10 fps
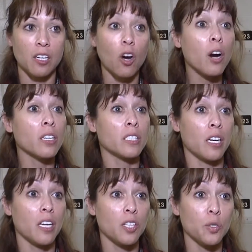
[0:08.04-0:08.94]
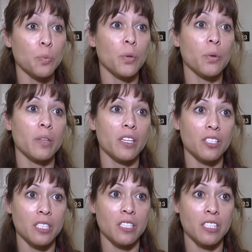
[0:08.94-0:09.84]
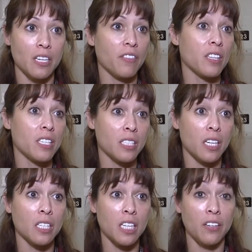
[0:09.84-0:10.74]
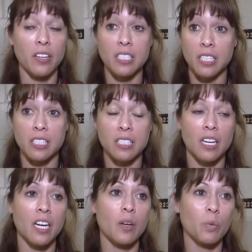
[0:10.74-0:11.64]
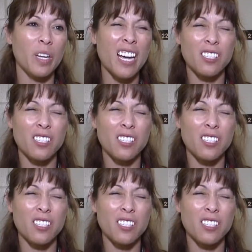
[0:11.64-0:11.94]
the hard science more than just the stuff that they see on TV at CSI. We